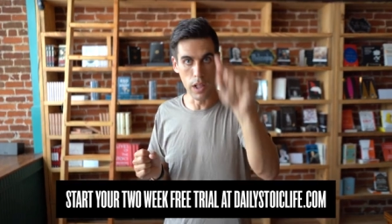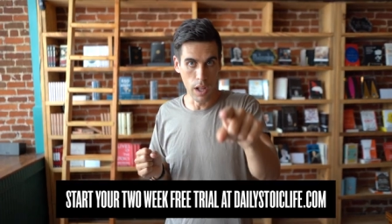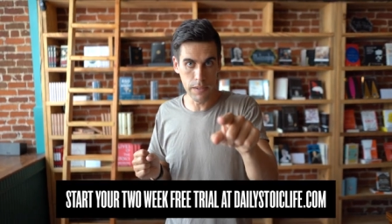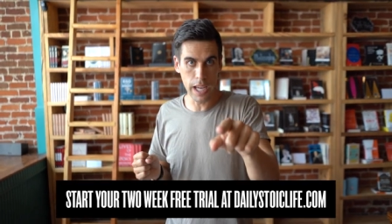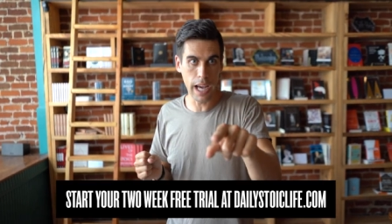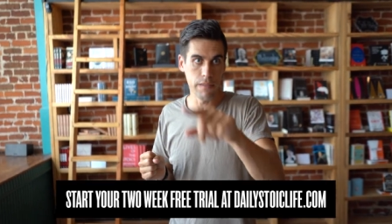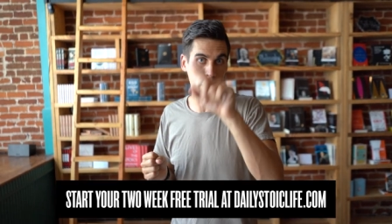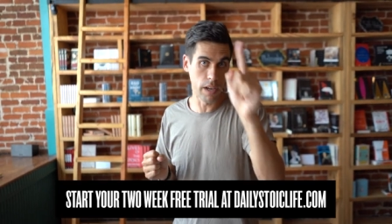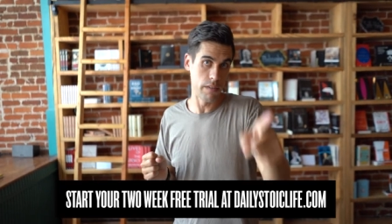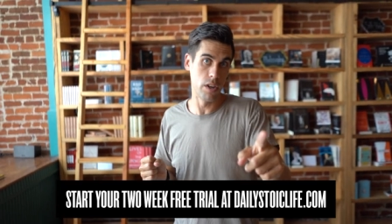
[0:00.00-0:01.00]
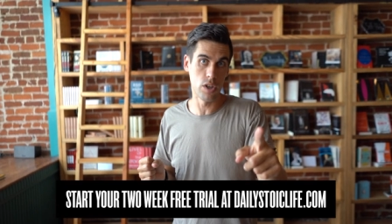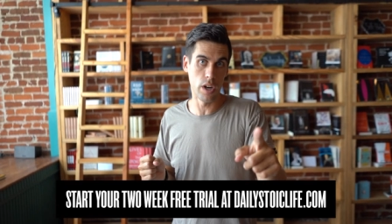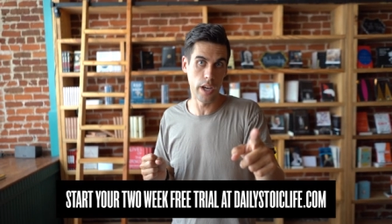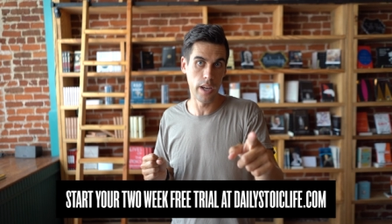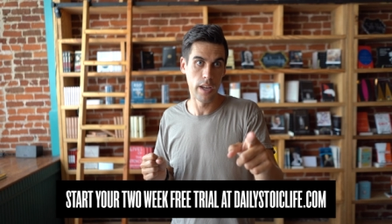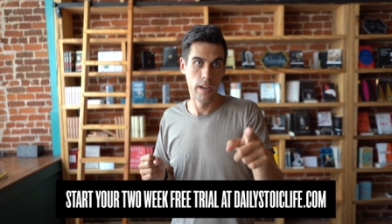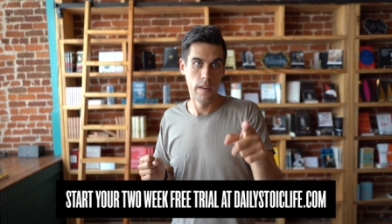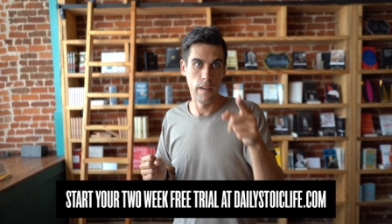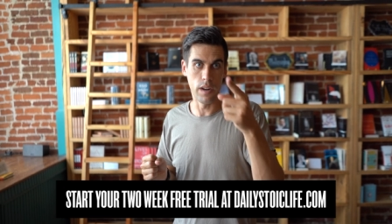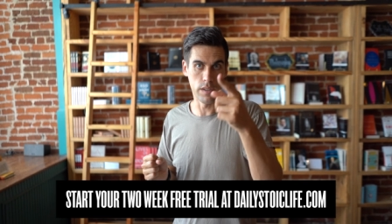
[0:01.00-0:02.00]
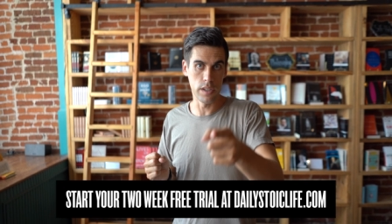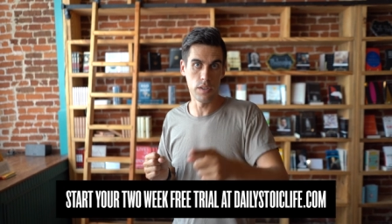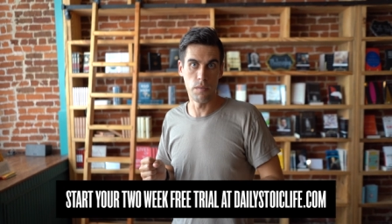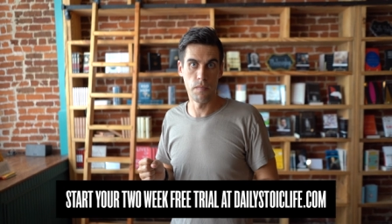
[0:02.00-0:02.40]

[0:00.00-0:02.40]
love to have you. Give it a try. I'll see you soon.